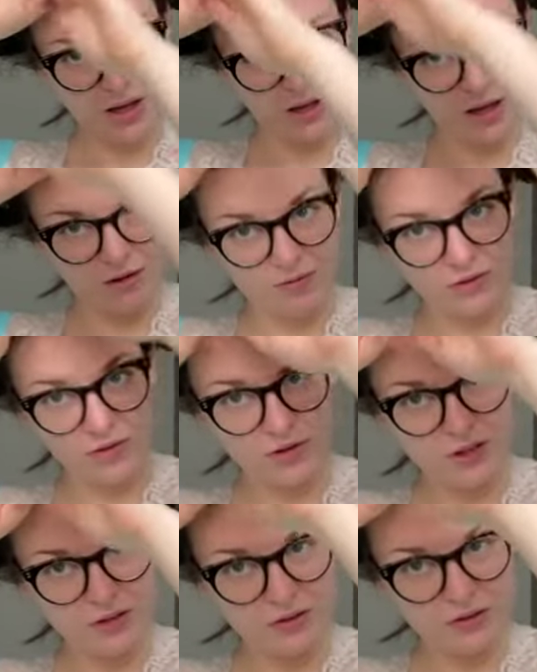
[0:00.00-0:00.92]
And for
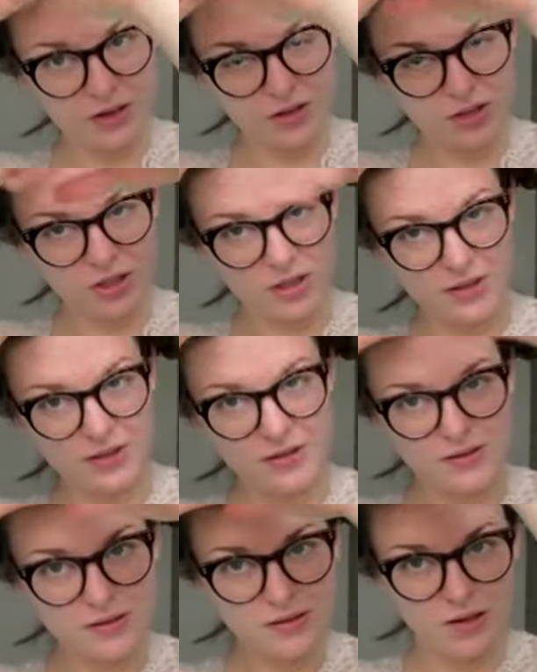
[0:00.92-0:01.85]
these
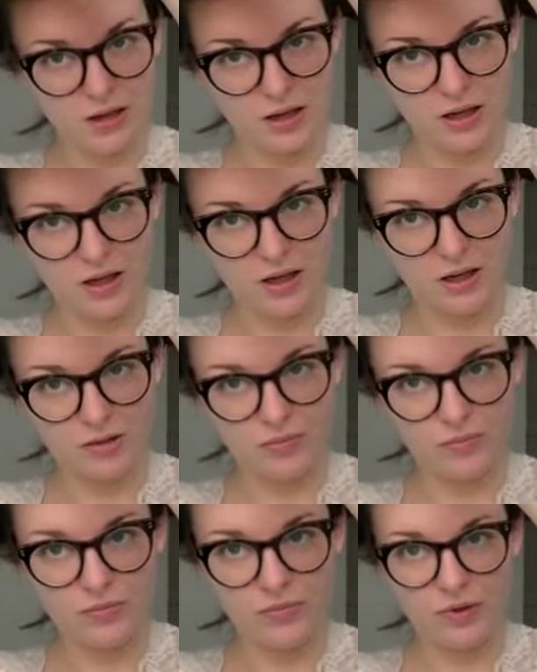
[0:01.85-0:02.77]
sections,
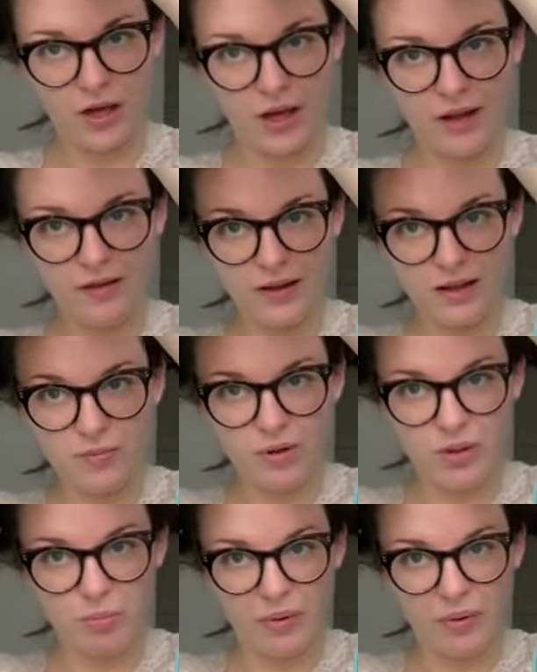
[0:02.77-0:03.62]
I like a big